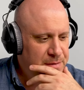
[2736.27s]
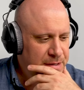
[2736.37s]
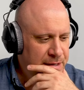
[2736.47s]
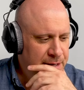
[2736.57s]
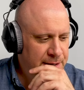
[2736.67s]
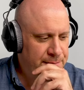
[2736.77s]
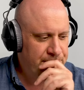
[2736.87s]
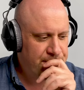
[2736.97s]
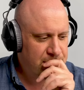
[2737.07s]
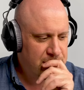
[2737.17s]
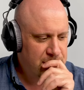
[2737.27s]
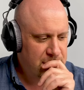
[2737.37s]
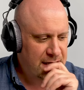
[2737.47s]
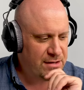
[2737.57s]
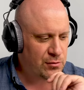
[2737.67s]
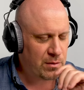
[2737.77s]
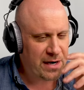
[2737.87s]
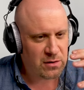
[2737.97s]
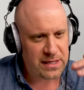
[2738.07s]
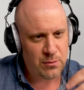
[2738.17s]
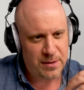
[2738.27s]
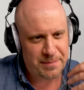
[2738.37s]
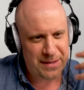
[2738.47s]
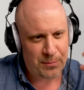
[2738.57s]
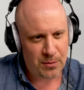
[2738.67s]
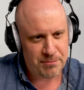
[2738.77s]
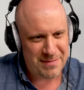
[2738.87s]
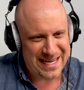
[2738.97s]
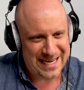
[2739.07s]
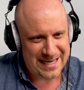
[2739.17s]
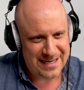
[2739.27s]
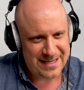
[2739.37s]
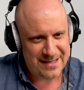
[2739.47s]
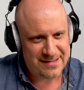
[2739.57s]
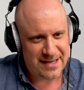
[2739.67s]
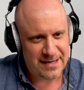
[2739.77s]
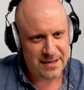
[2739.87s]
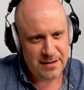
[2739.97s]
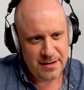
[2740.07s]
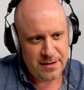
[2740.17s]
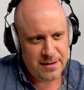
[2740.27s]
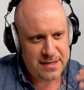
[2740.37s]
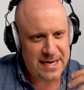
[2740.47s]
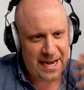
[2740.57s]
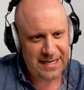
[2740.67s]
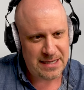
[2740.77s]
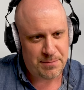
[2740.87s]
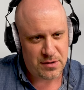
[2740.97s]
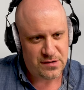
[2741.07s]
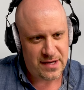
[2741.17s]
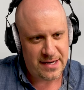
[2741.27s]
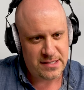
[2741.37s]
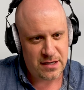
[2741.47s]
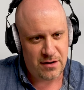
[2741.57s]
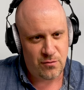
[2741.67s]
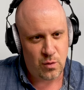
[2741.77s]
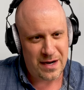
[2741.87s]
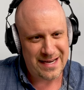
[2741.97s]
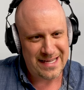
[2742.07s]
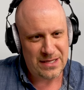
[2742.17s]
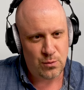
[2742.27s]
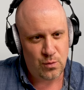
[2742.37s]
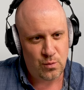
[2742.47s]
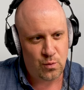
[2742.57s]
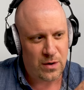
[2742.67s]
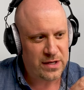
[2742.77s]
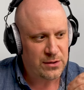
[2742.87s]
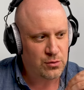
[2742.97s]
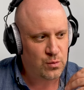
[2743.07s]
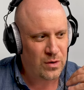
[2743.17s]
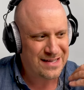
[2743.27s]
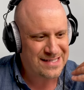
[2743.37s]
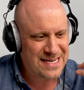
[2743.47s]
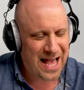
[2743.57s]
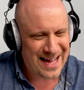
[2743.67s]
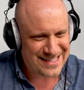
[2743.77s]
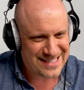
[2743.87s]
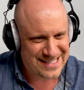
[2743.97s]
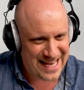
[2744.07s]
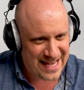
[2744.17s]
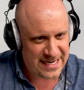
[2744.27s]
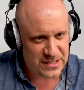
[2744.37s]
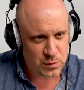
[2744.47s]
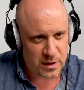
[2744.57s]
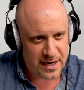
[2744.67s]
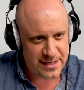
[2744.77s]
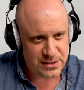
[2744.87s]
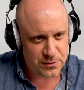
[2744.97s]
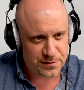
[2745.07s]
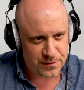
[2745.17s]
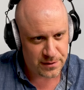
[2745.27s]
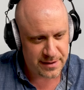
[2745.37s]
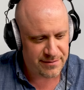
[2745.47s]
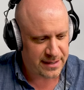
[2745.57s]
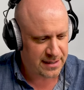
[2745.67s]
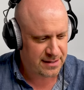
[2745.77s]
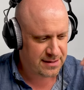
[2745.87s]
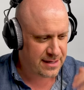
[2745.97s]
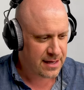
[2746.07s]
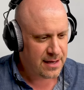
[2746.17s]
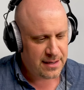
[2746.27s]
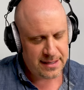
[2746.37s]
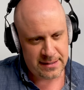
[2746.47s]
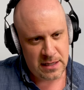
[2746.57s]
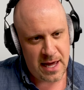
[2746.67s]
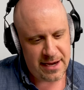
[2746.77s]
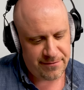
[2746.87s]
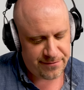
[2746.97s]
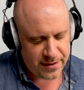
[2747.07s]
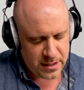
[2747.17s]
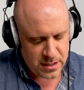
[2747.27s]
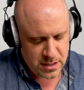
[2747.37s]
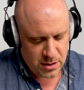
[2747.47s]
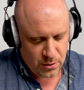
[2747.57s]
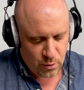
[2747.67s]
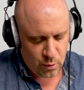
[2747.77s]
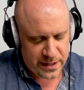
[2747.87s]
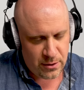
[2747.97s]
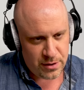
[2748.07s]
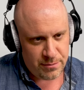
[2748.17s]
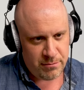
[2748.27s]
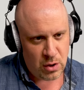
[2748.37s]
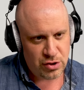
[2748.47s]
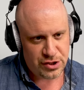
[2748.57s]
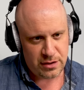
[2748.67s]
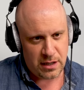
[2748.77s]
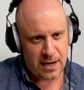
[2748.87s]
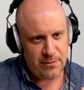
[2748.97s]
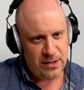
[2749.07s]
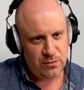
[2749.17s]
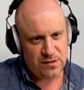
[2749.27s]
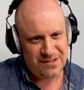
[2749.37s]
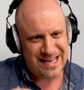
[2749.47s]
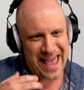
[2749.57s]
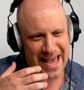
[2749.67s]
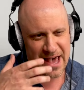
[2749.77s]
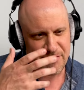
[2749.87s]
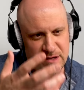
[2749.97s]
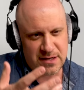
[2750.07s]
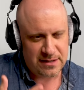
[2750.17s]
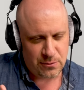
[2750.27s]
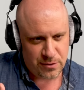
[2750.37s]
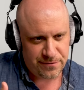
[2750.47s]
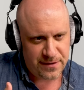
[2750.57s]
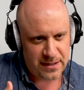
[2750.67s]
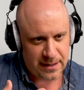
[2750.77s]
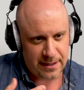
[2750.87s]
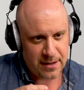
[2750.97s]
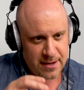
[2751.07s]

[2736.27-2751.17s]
is rarely what people mean. He said, 90% of what is not said is what I do for a living. And I think in life, we don't emotionalize, we don't say everything that we're feeling.